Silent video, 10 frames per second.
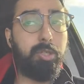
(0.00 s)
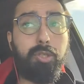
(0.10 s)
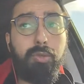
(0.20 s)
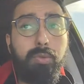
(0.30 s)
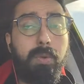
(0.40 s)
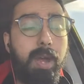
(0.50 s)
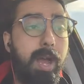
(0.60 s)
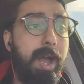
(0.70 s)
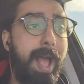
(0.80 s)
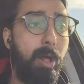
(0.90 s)
to
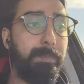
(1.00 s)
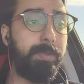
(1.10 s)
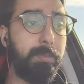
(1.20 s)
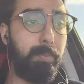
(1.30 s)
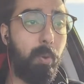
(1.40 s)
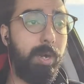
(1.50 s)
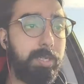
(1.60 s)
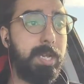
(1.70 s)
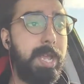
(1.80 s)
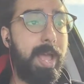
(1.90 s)
help support